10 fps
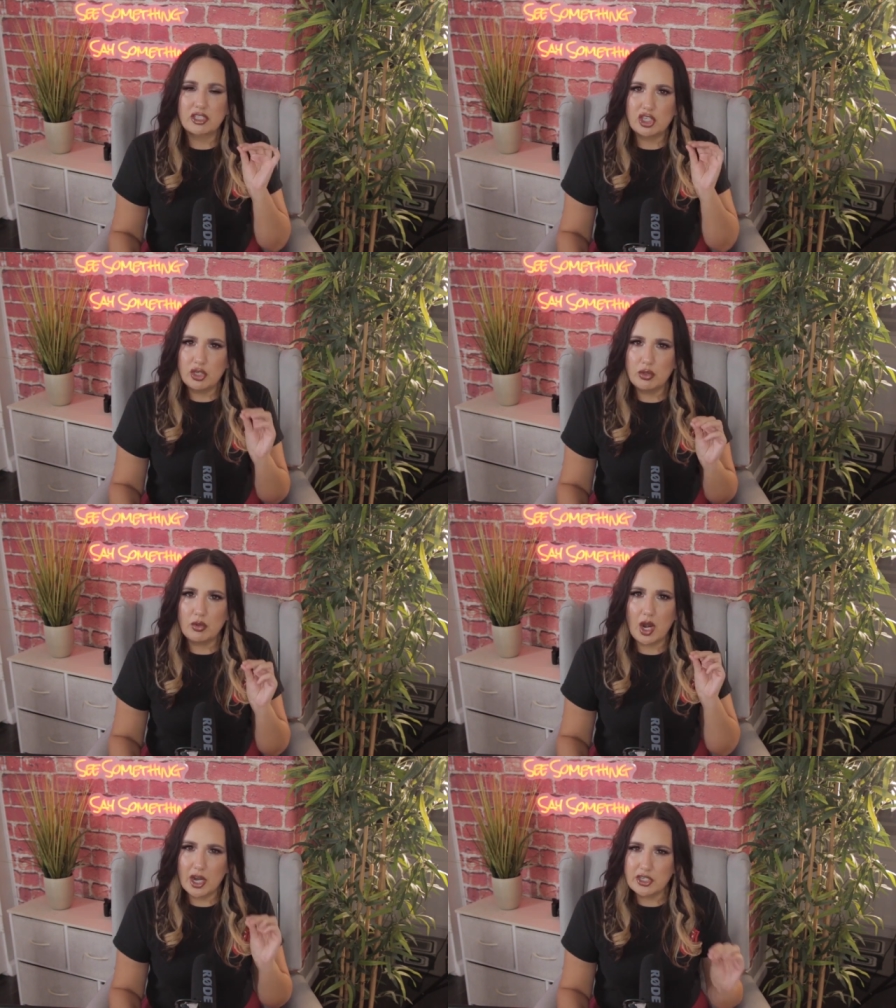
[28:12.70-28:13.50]

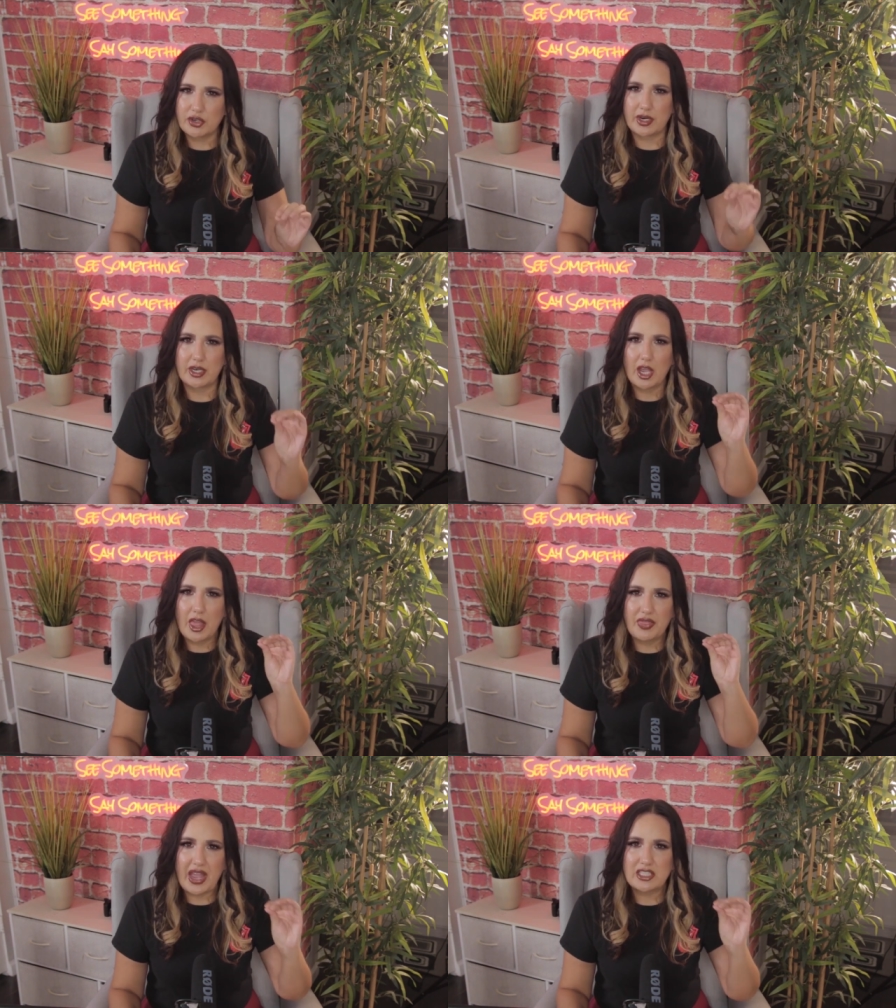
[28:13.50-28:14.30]
200,
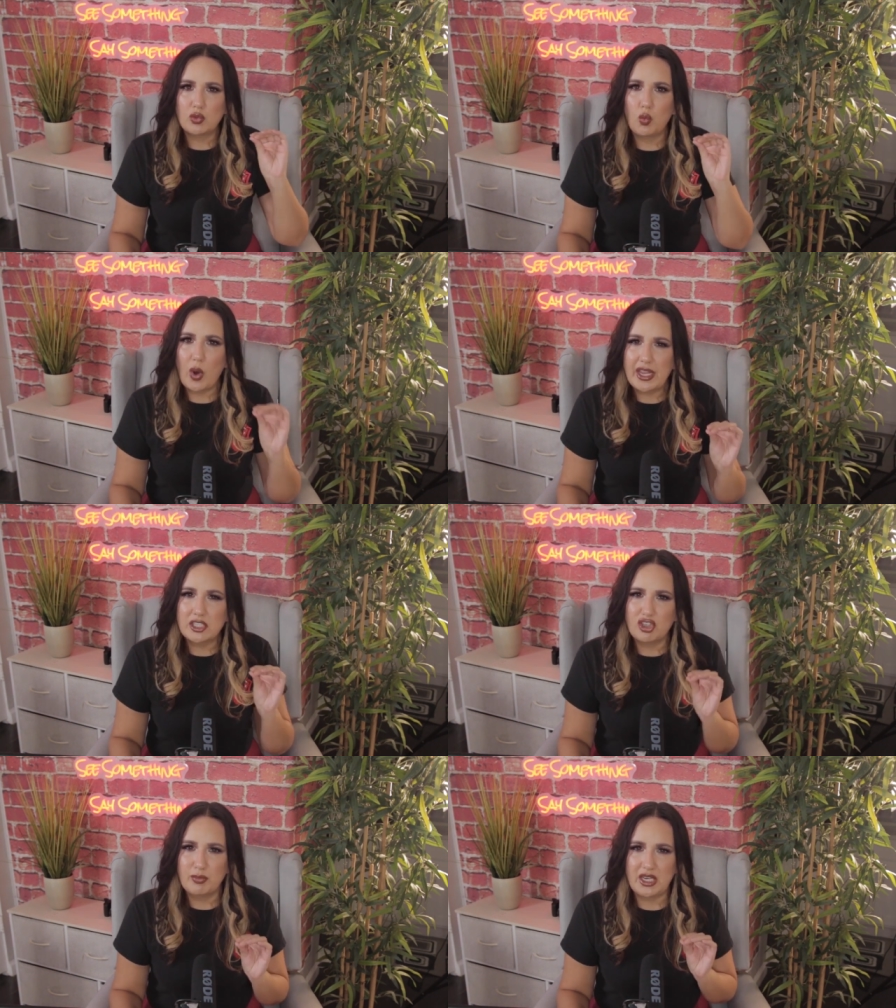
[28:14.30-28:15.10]
that's
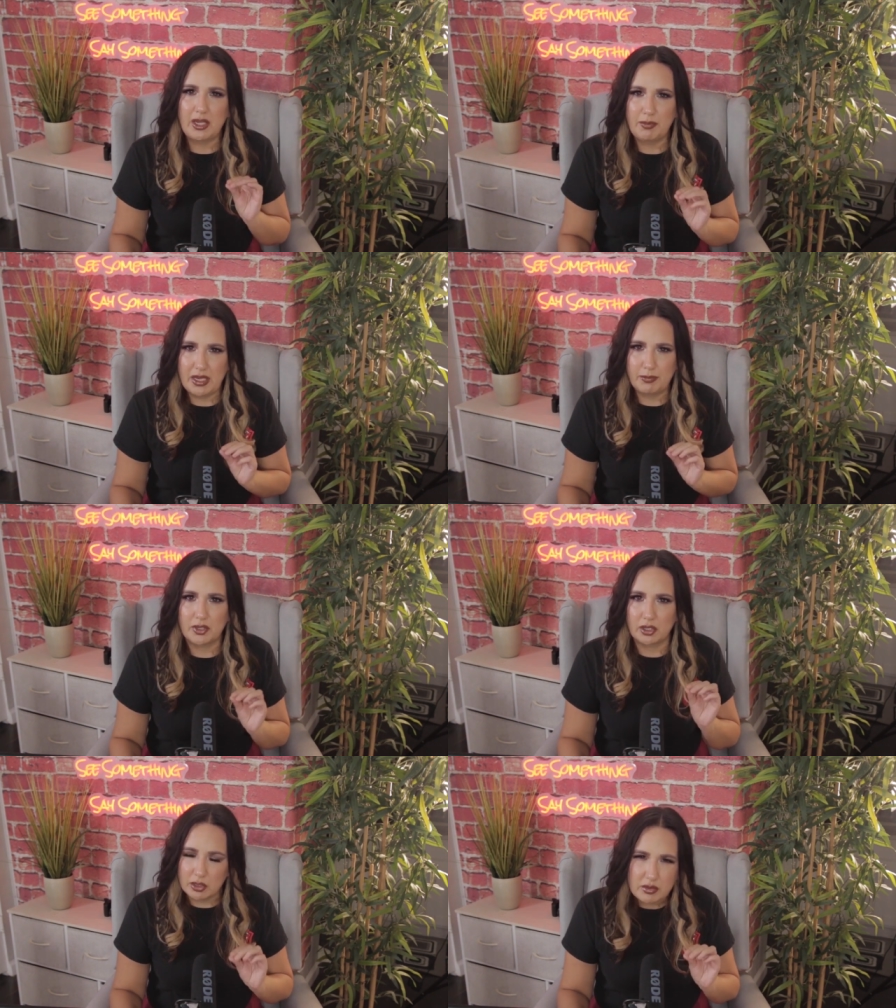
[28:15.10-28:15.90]
way too many
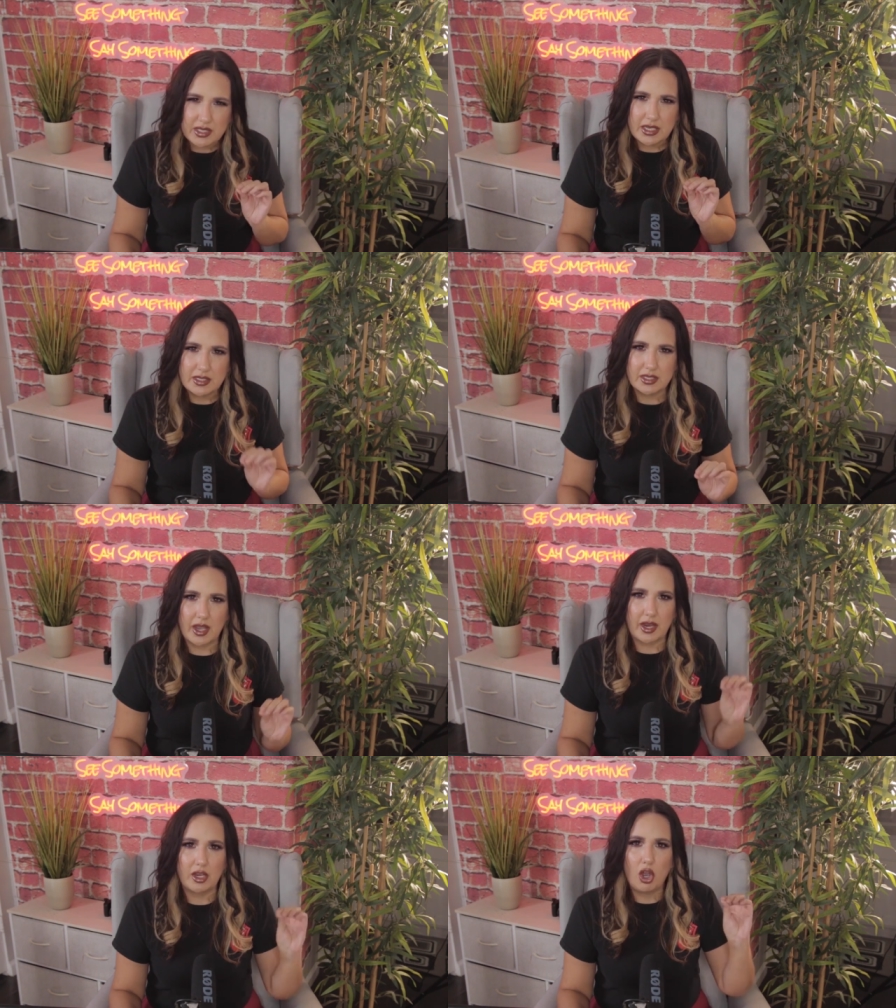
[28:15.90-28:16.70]
people losing
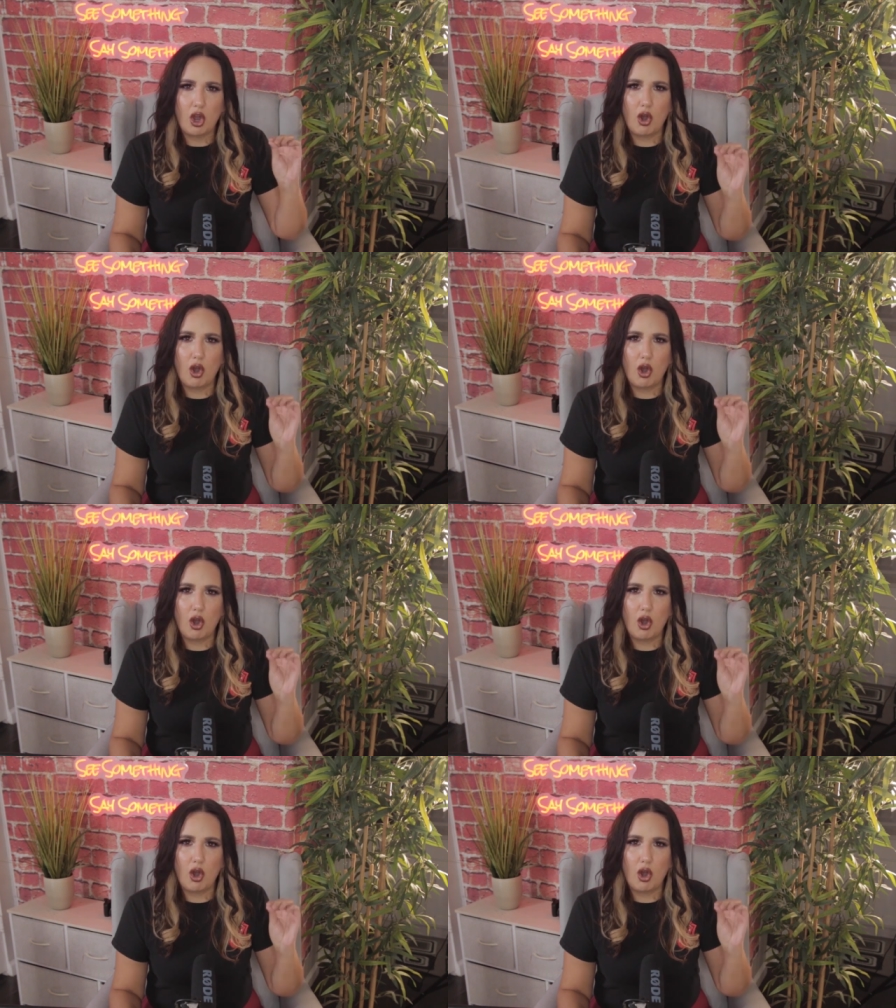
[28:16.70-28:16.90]
sight